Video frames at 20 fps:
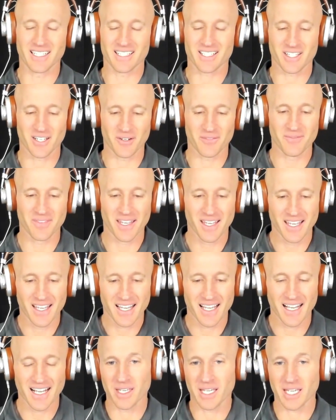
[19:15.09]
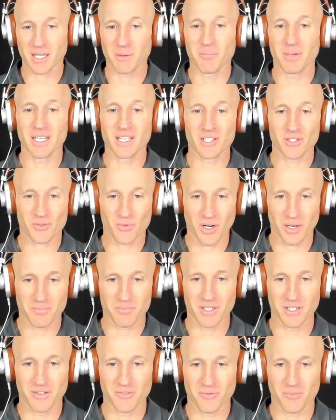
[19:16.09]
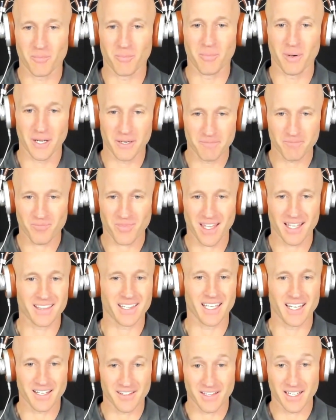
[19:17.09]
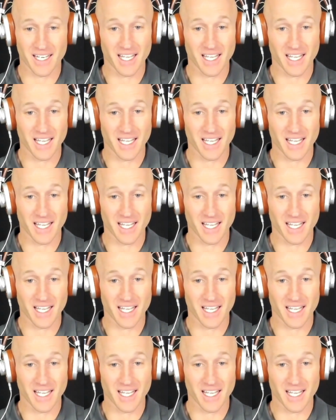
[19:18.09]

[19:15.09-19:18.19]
And so it can be disruptive, but at the end of the